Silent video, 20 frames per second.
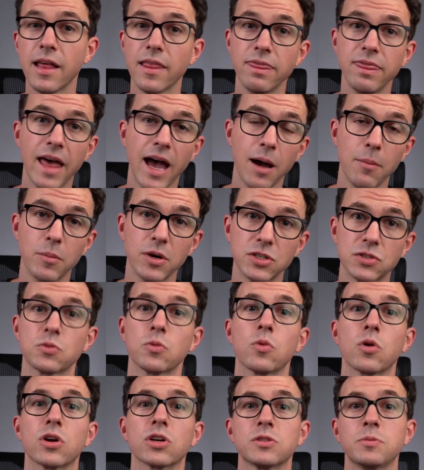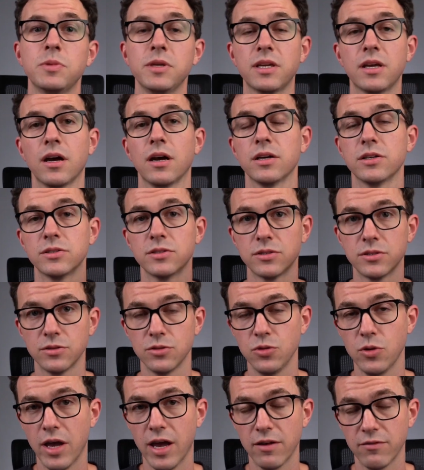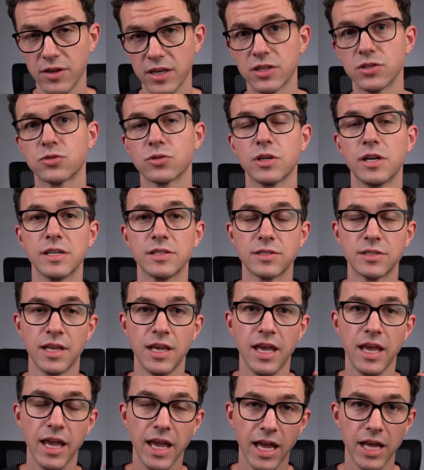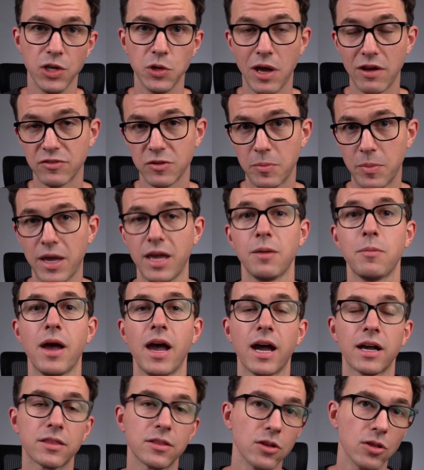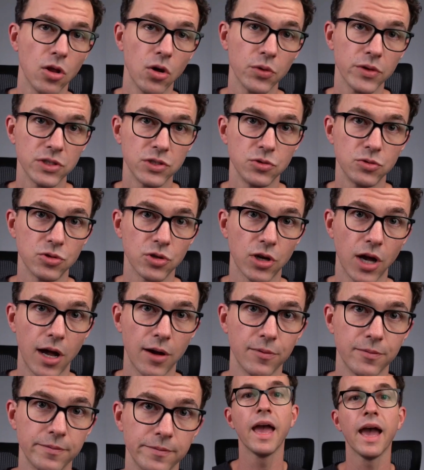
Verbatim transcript: that much worse because you have interest and you have to pay back the loan that you took out.